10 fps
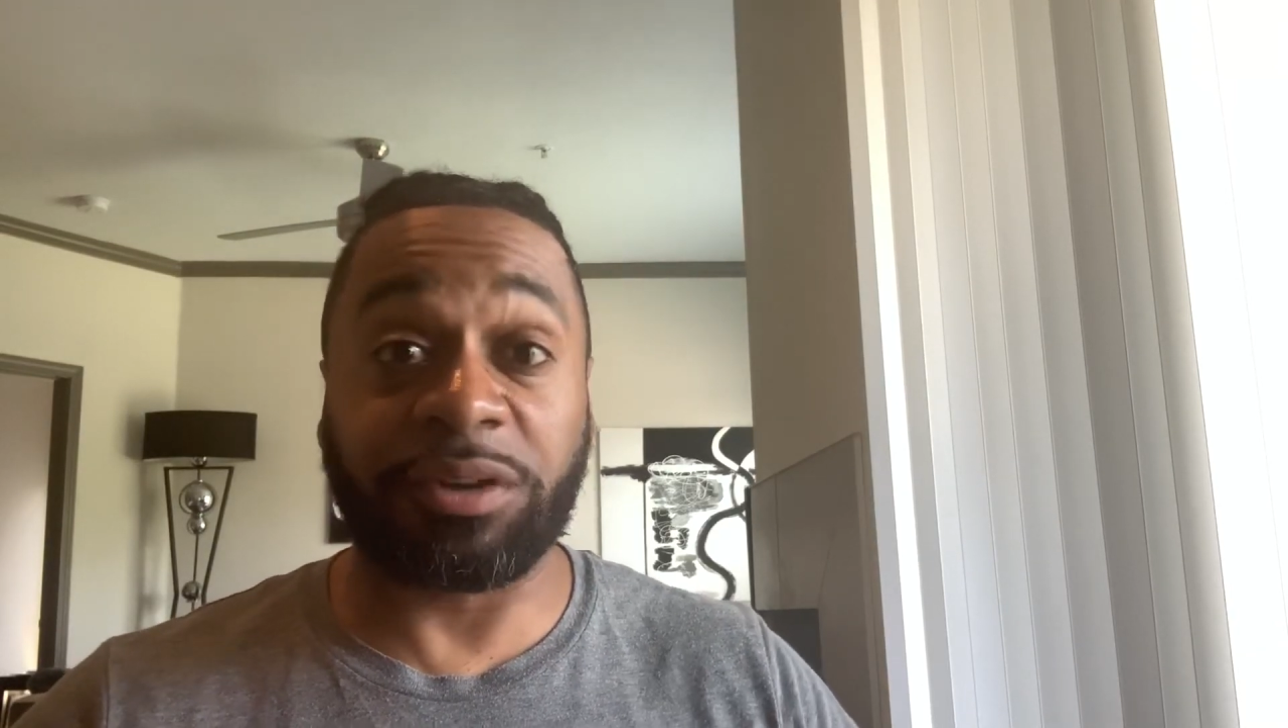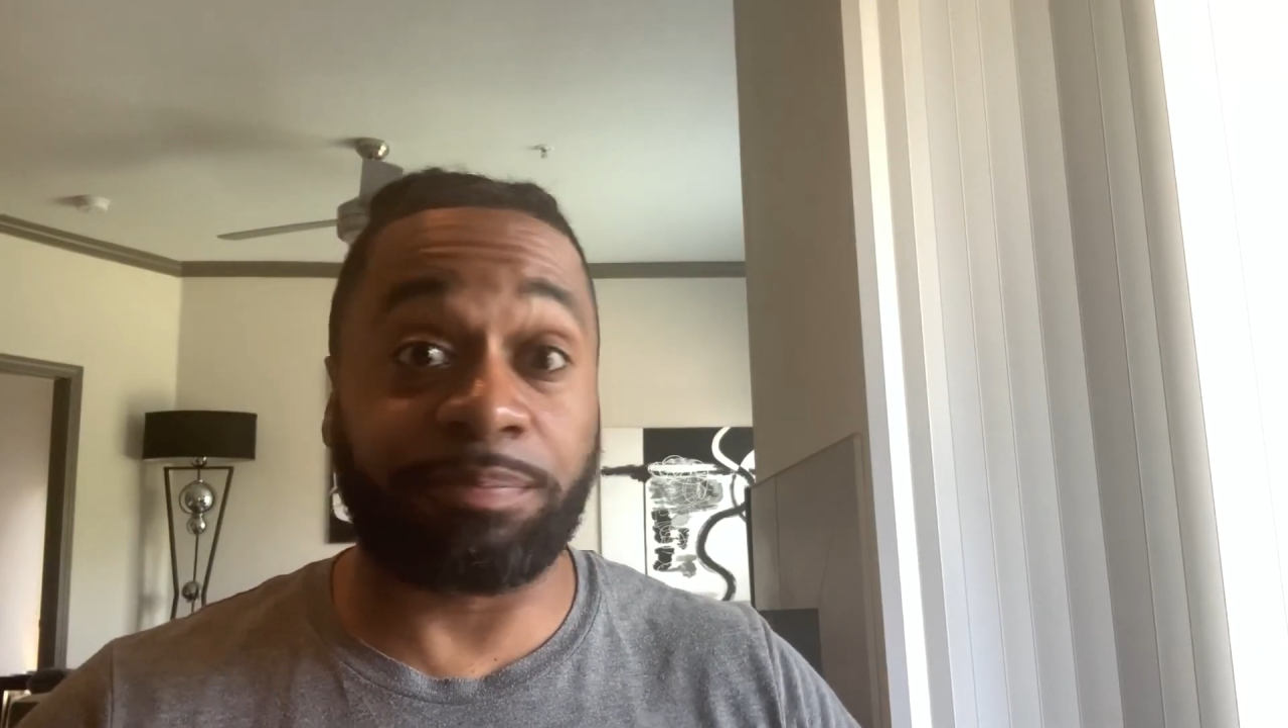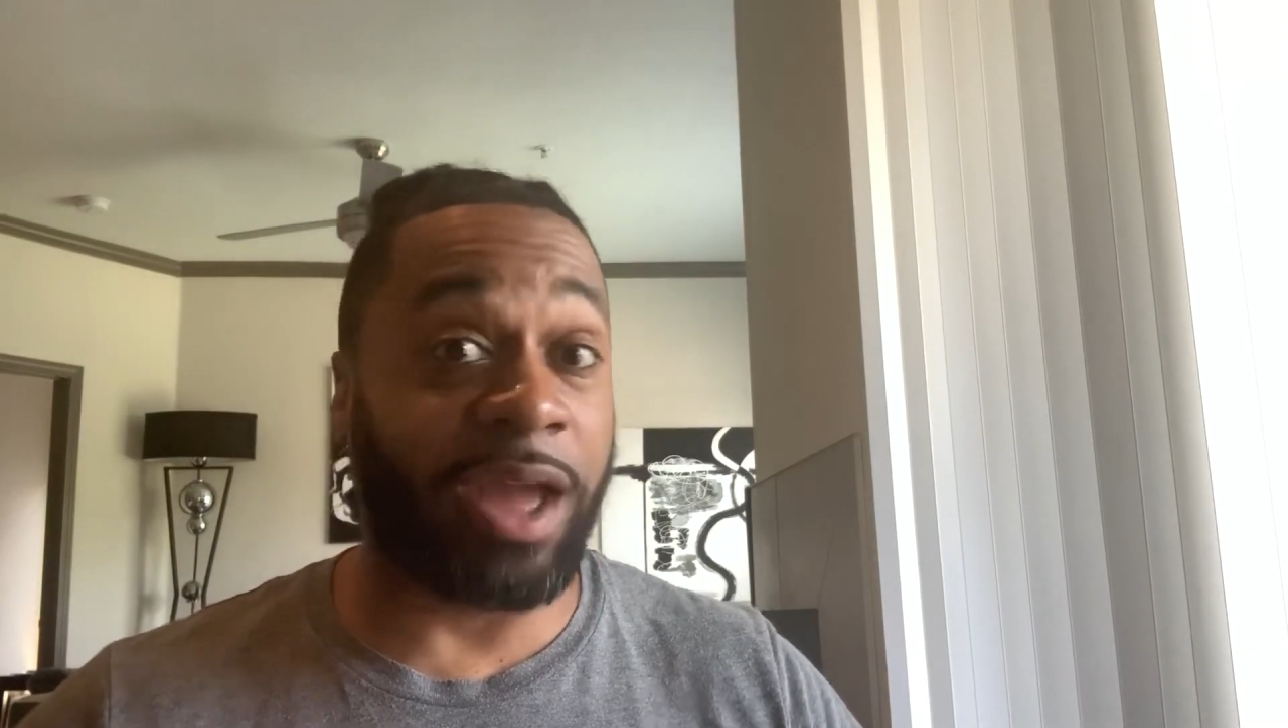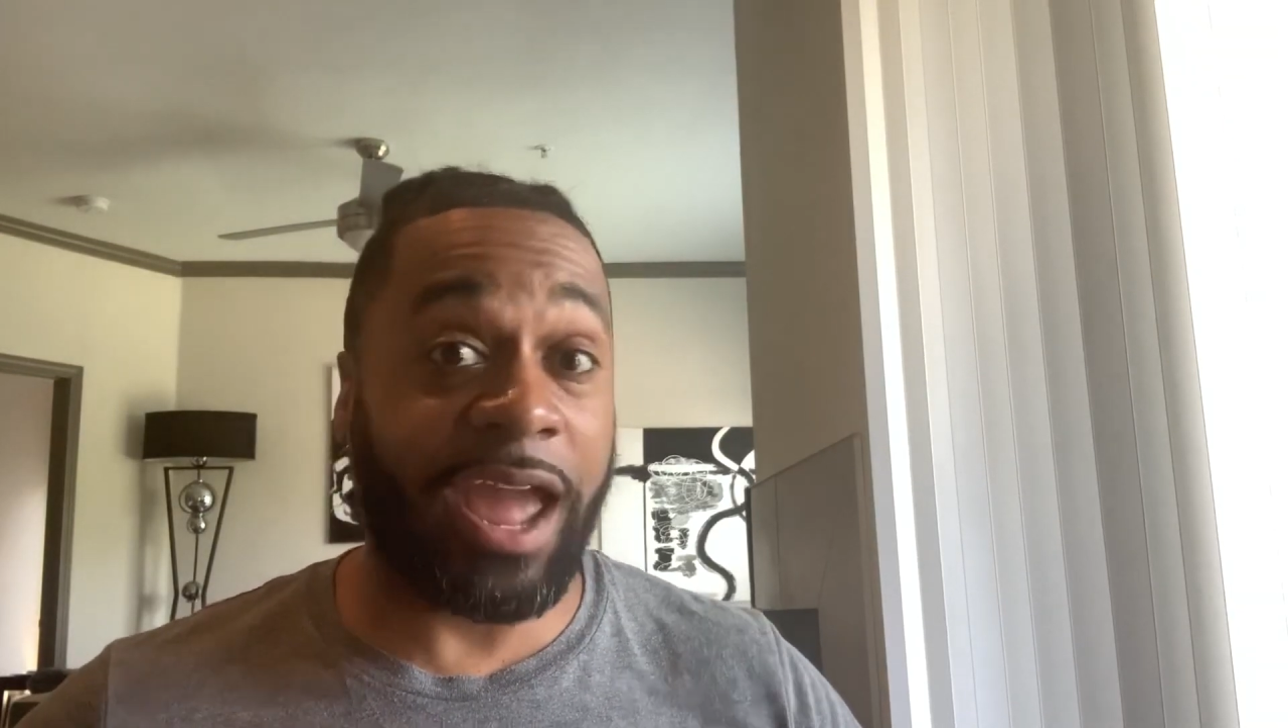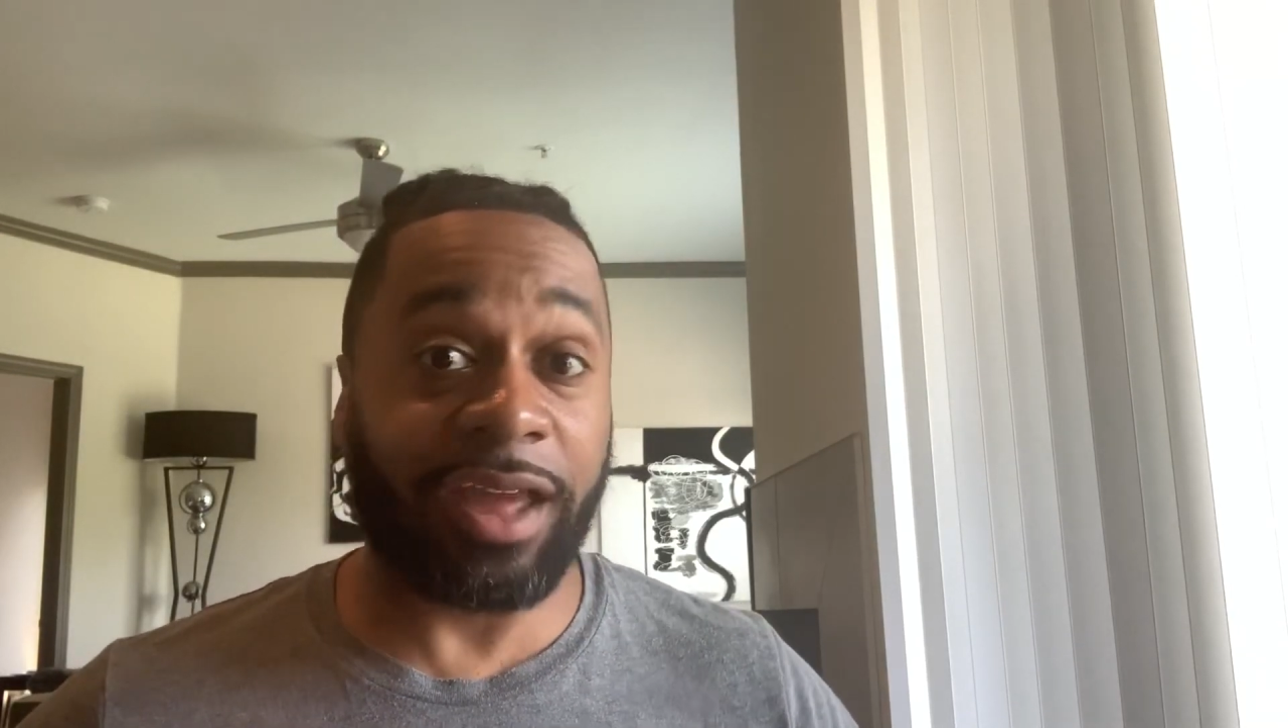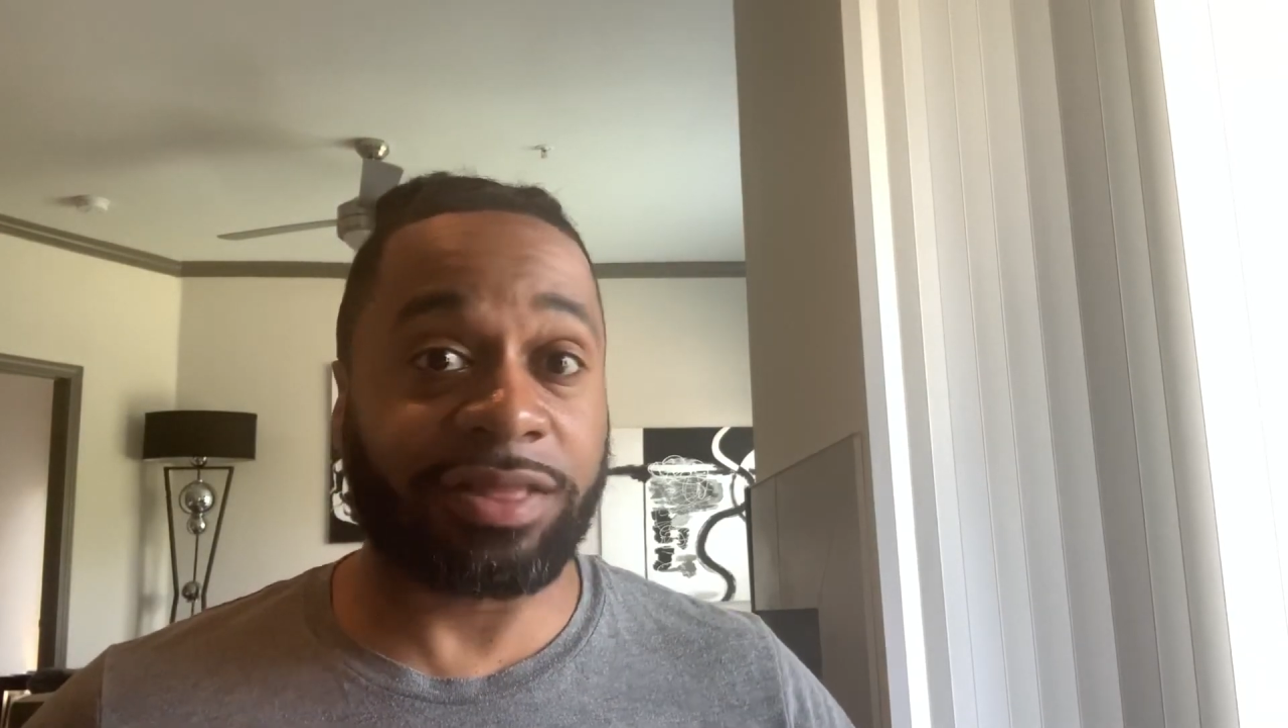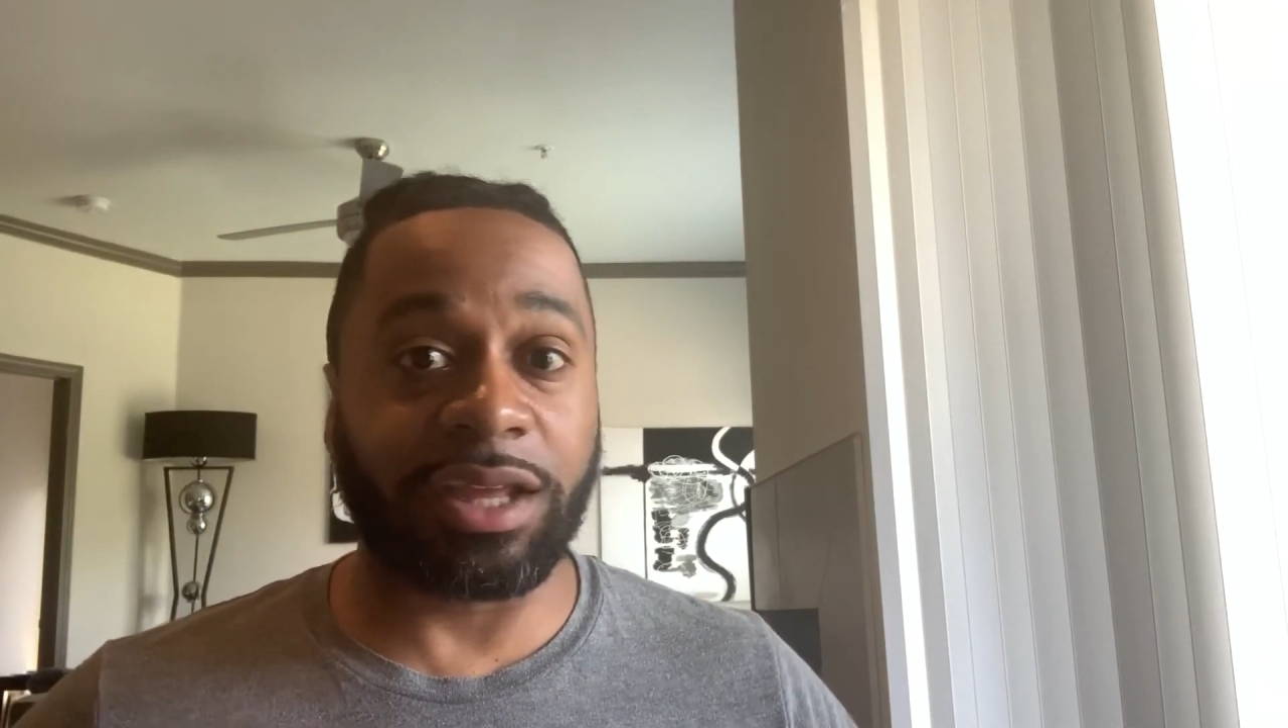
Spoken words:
a bad